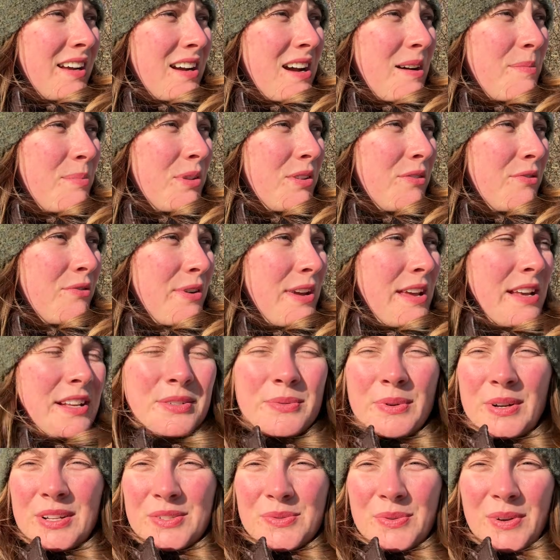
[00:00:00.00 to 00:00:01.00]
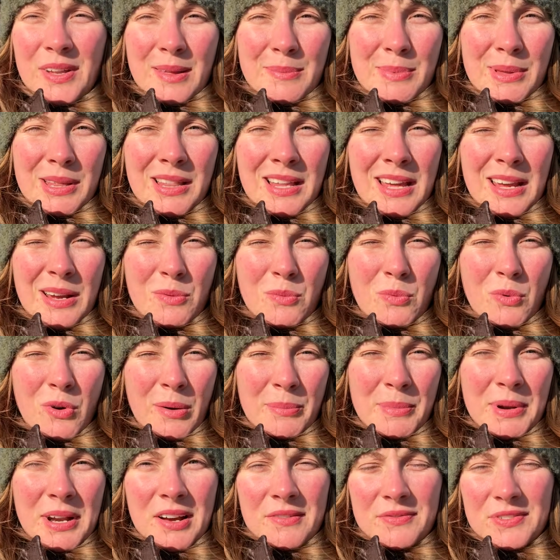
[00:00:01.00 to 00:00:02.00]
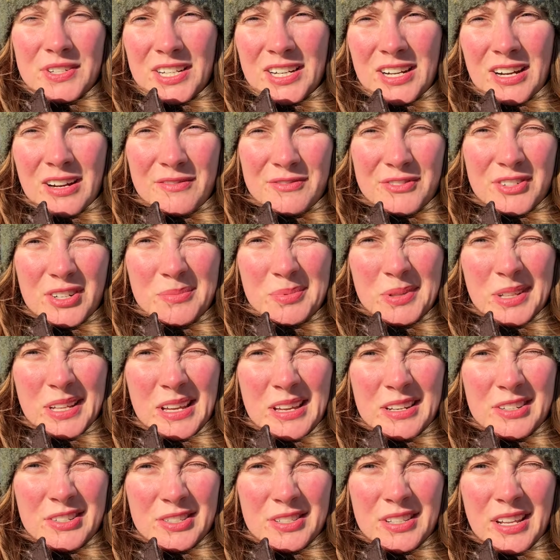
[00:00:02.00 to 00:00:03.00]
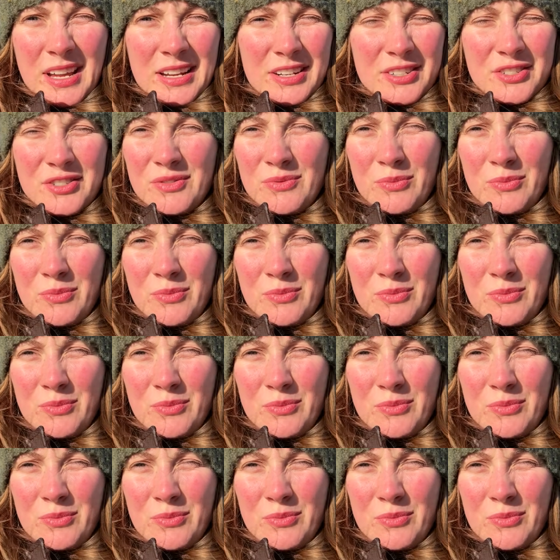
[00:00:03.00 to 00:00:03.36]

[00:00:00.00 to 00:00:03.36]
a couple of weeks where it's really been like warm enough to comfortably just like